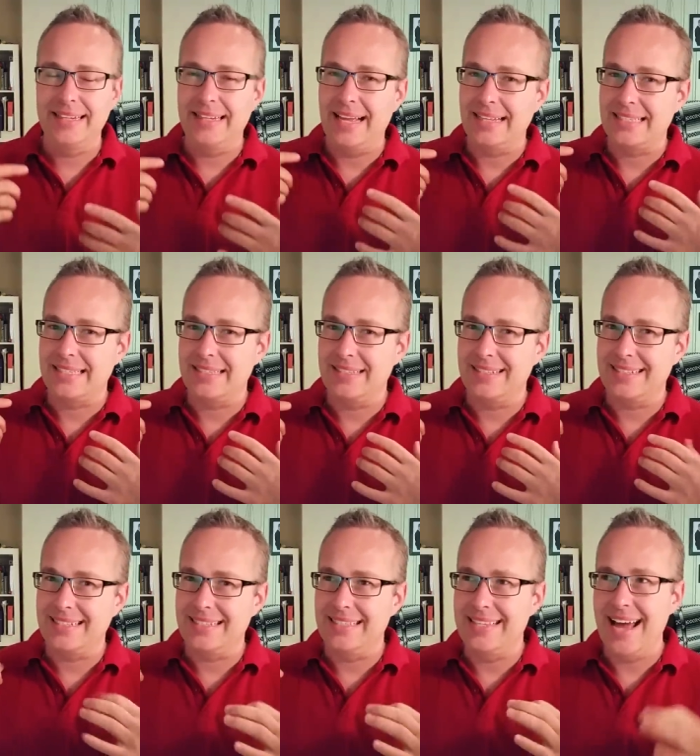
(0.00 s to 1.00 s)
that's
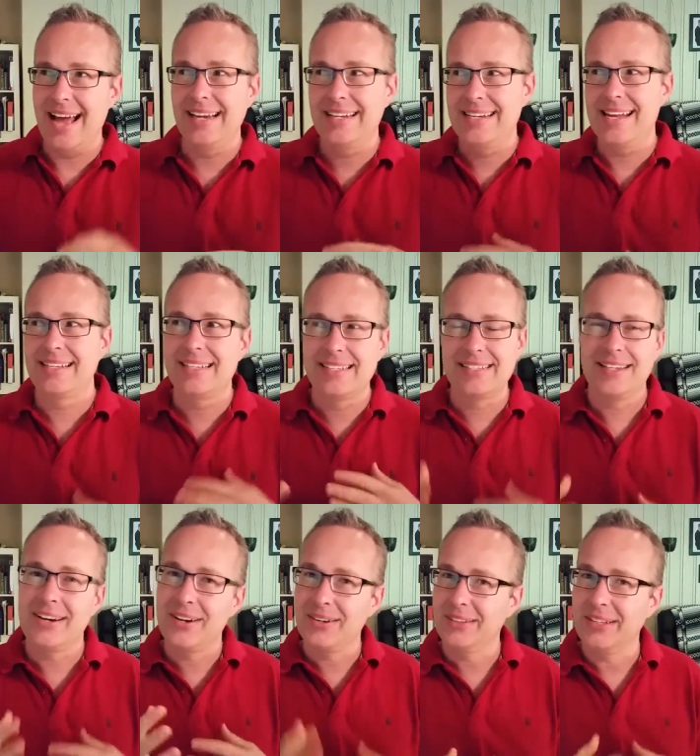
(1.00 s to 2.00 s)
not
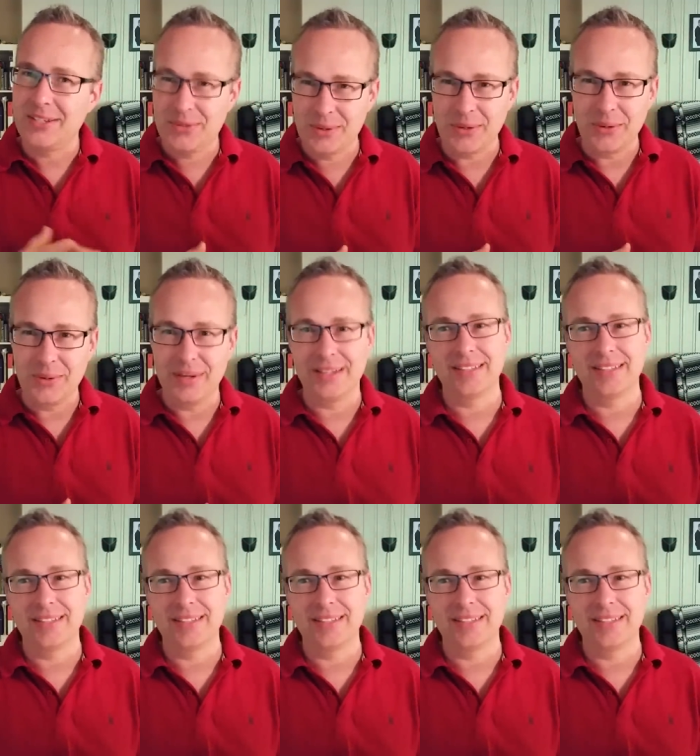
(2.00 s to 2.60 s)
necessarily true.